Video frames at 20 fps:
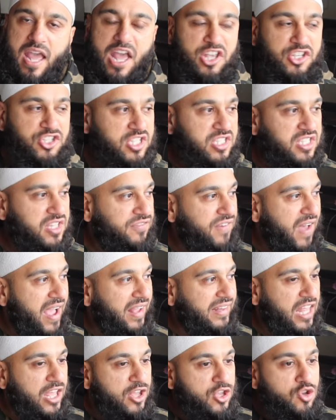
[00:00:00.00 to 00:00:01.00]
It's just the
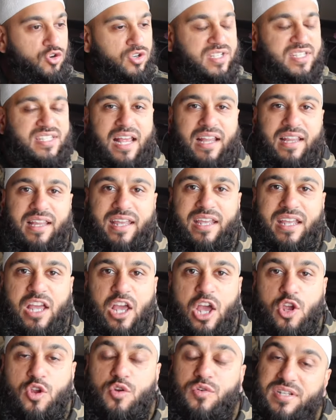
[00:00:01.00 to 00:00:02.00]
fact that you're selling
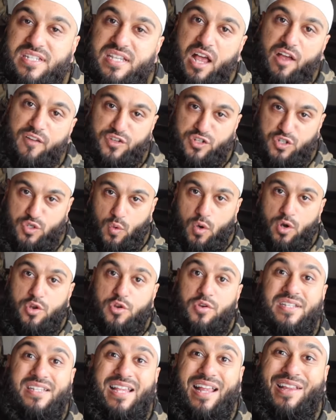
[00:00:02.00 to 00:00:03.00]
yourself short.
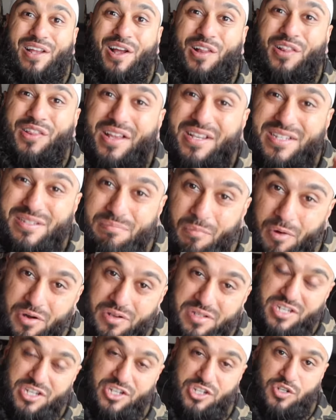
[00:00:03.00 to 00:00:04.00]
You're selling Allah's
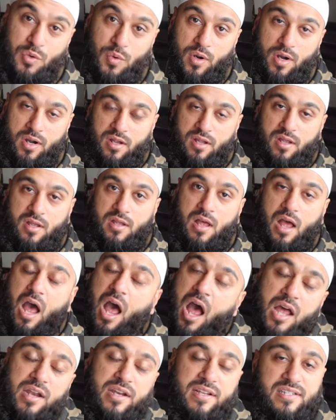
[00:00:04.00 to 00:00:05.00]
mercy short.
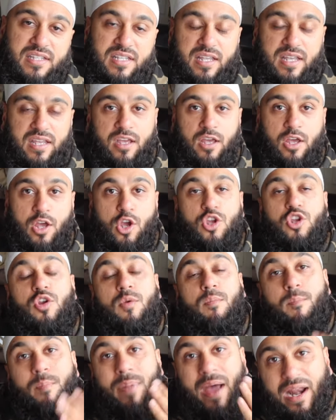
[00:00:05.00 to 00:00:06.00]
Honestly,
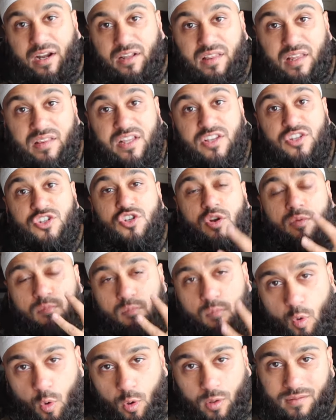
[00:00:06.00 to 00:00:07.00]
you're better than this. You're
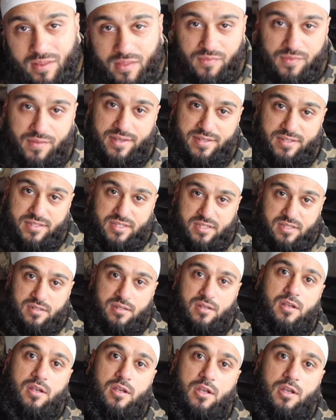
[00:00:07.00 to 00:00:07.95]
more than this.